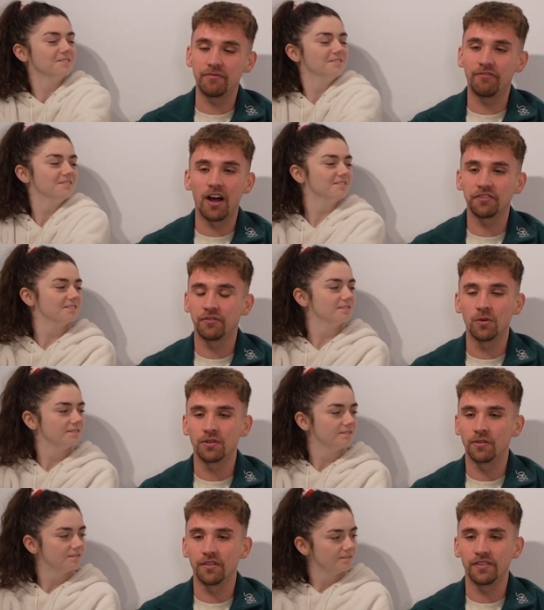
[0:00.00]
Speaker 1: mean, fast forward
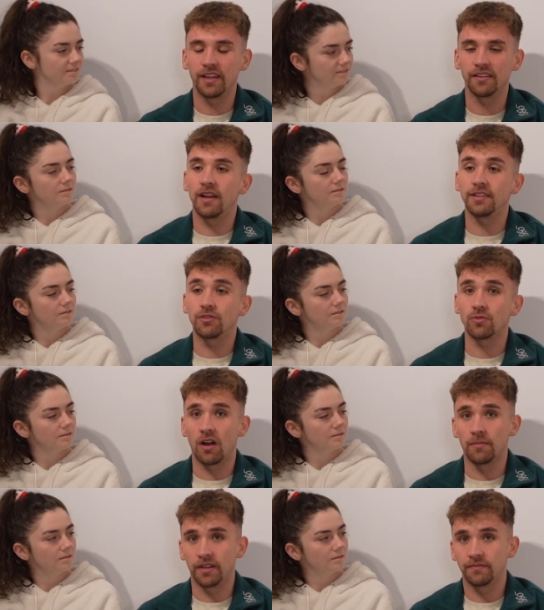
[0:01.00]
all those years, I did
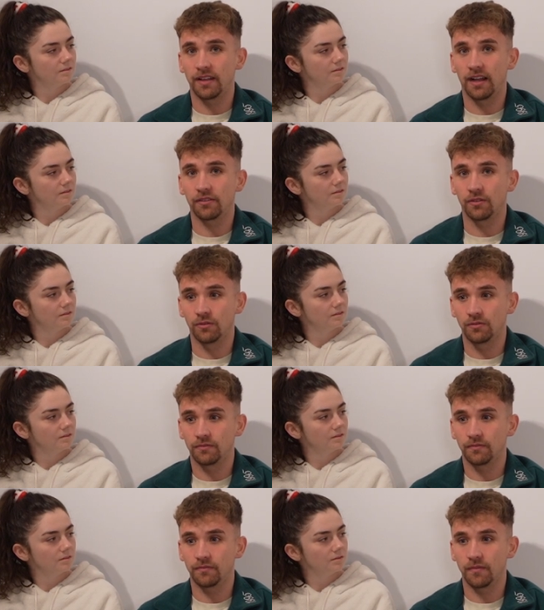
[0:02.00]
drama at school
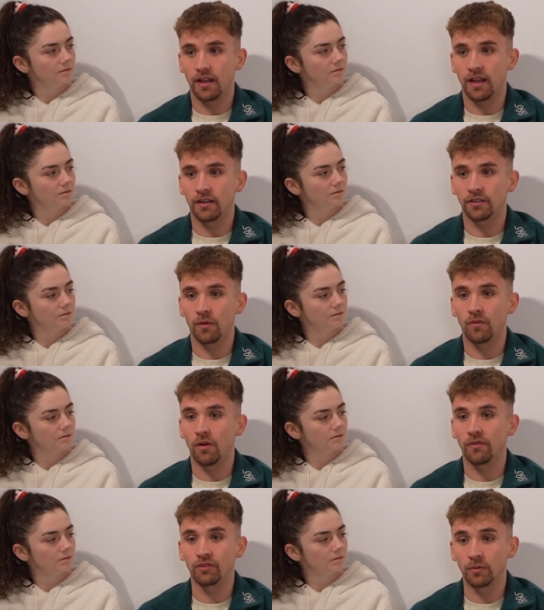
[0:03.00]
because uh, I,
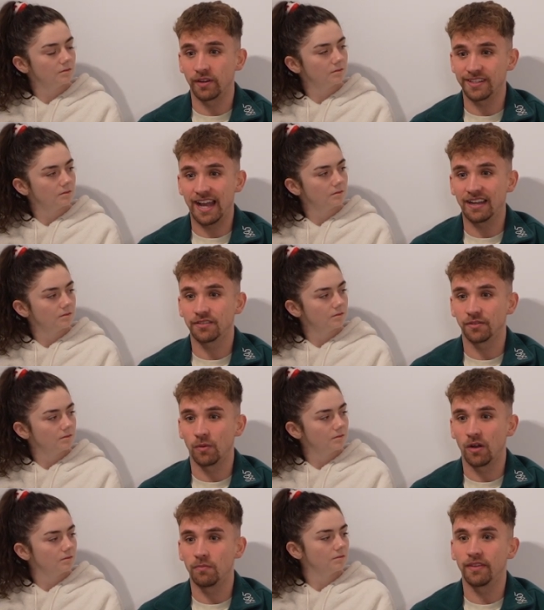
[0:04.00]
oh, I, really wanted to act as
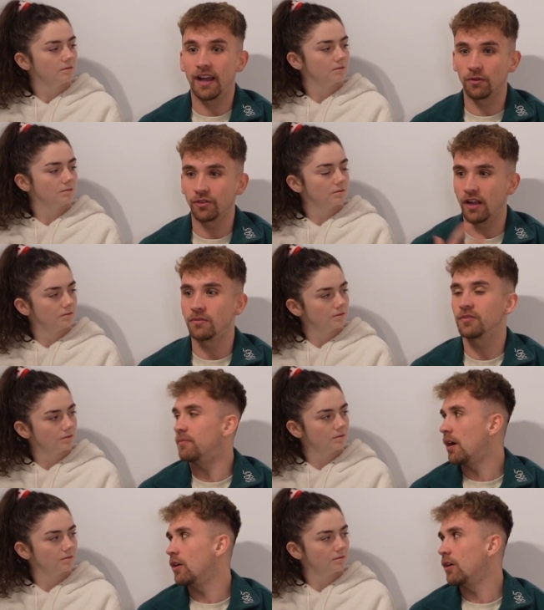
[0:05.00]
well, but that also helped with my